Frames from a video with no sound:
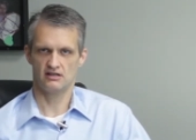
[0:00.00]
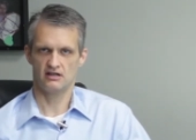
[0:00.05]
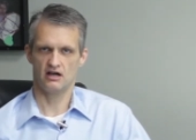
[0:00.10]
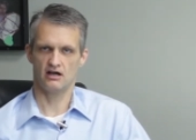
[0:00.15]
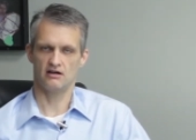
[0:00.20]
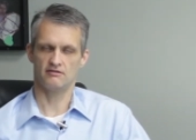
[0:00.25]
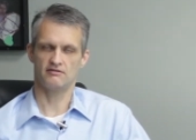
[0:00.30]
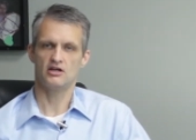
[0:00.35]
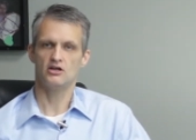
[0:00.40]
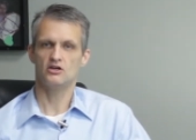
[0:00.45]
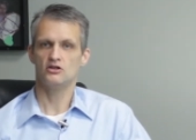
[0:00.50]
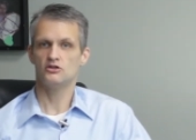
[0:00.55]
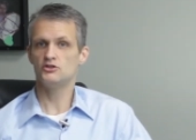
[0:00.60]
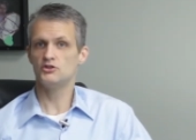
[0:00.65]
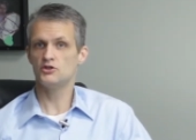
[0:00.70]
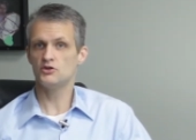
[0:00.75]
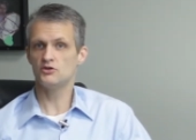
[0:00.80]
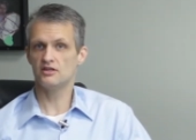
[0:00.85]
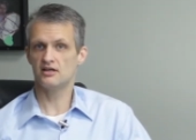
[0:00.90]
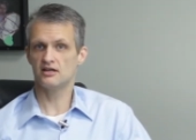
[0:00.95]
of
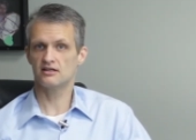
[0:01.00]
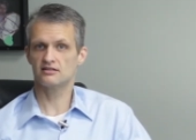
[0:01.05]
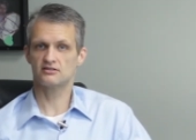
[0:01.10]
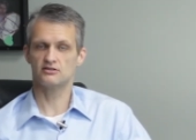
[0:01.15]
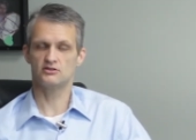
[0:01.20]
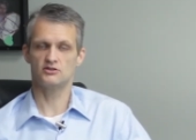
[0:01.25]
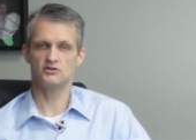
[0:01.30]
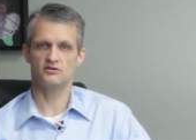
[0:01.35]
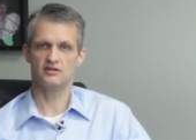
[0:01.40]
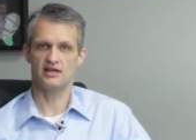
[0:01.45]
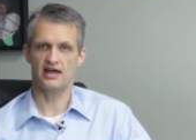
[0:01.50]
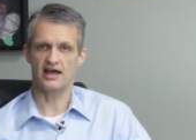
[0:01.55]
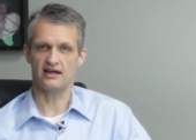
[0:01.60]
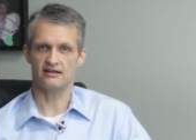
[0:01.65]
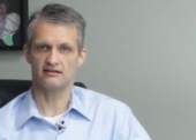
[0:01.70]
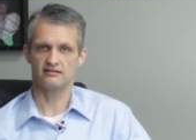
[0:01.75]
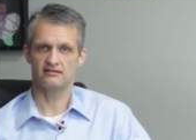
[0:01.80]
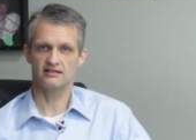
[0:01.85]
do this and do that.